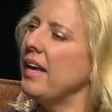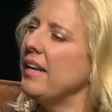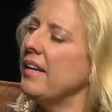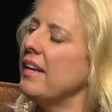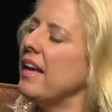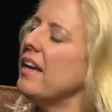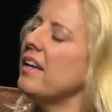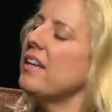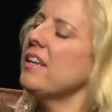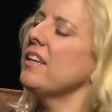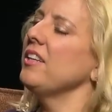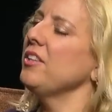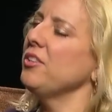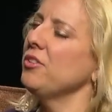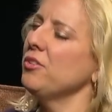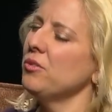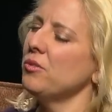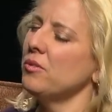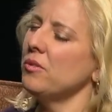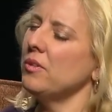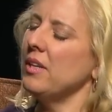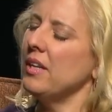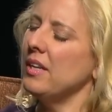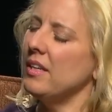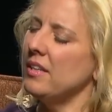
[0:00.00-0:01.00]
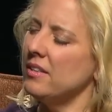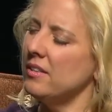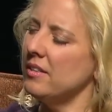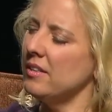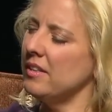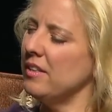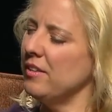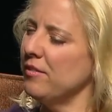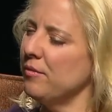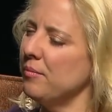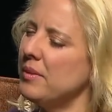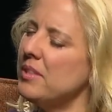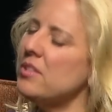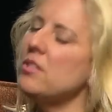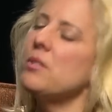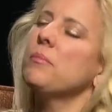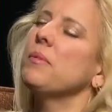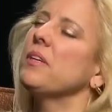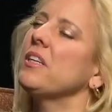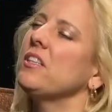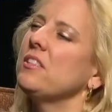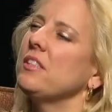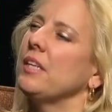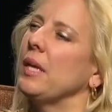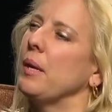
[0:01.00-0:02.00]
And can you give me some
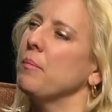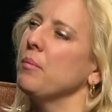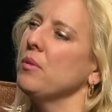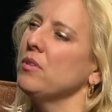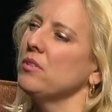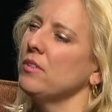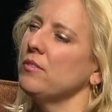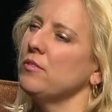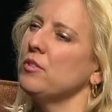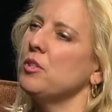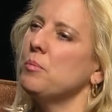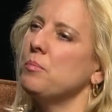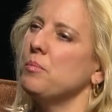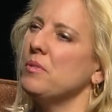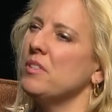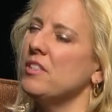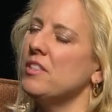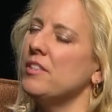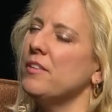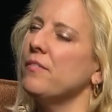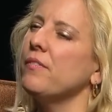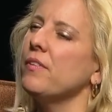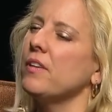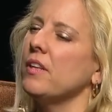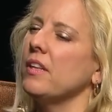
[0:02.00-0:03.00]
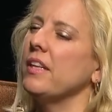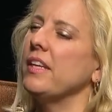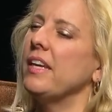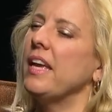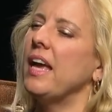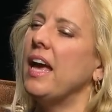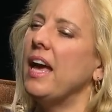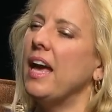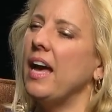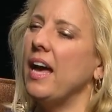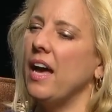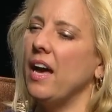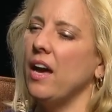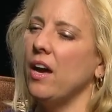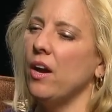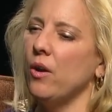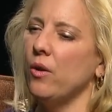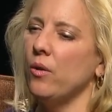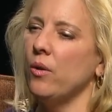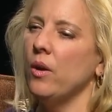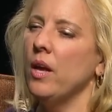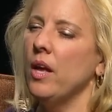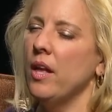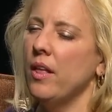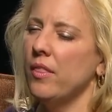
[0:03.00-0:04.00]
examples of specifically
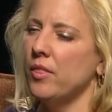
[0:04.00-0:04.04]
how